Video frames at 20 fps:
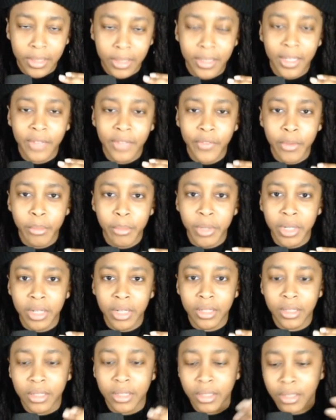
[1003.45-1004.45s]
Give him
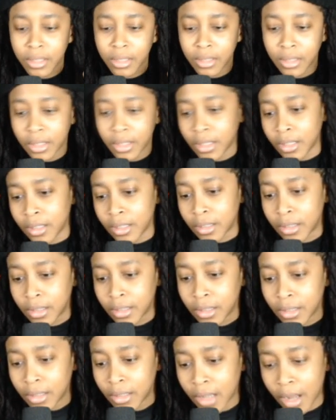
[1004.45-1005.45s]
another y- year.
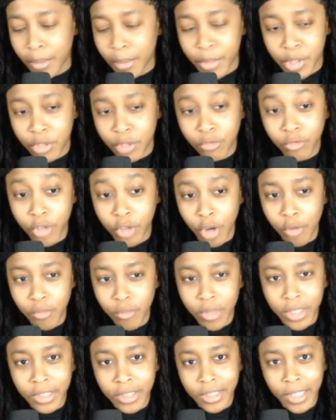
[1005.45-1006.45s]
I mean, you don't
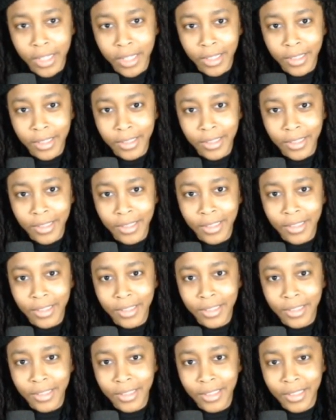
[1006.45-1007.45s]
want to take
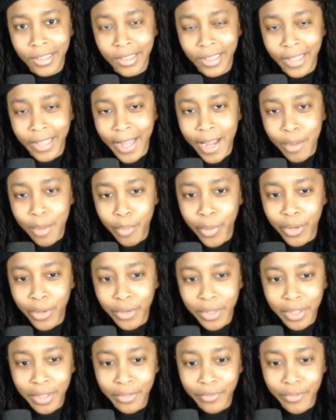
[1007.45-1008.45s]
the, the the cap
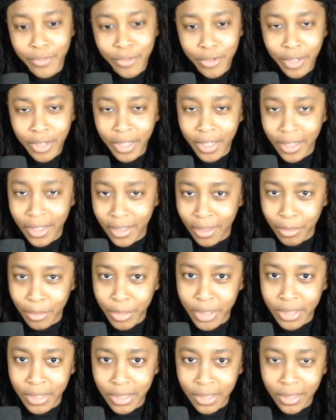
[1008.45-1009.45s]
penalty for cutting him
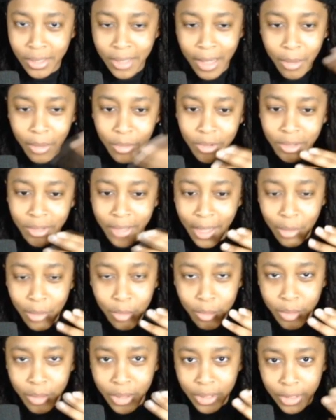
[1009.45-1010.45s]
this year. That would that
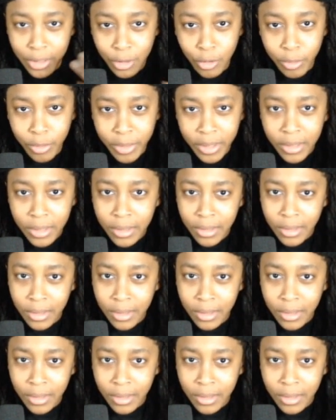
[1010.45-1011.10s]
would be stupid.